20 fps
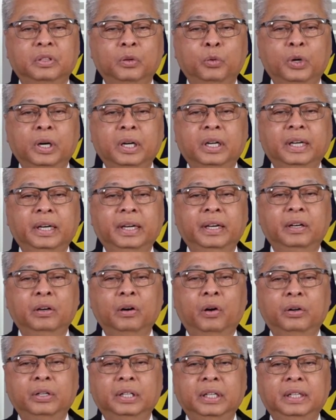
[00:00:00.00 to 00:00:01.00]
working
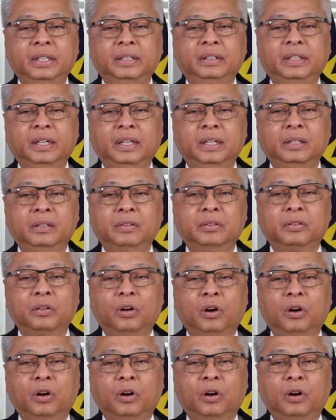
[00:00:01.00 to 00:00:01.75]
on the details